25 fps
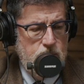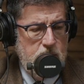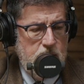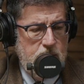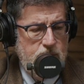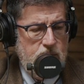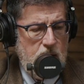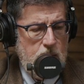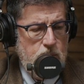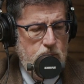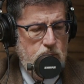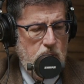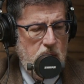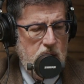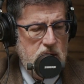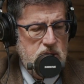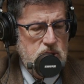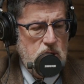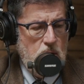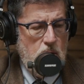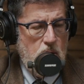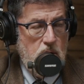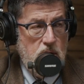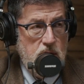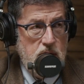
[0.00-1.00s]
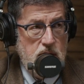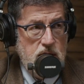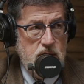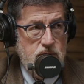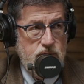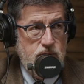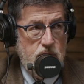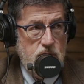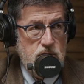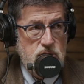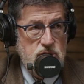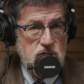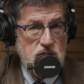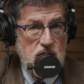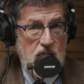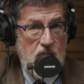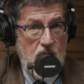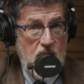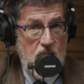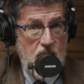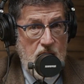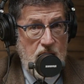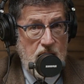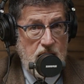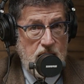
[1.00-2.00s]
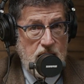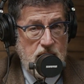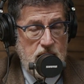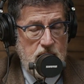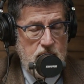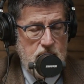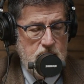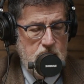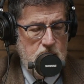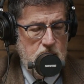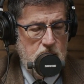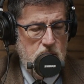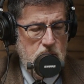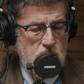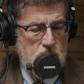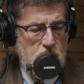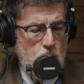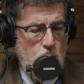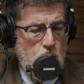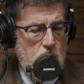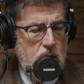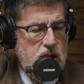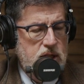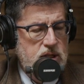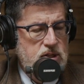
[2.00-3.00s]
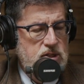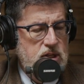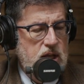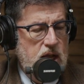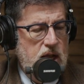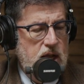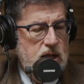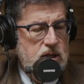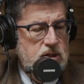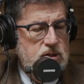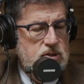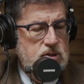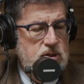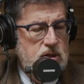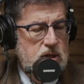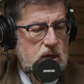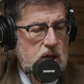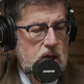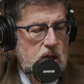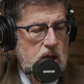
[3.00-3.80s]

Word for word: If I press on into verse 9, look at what it says.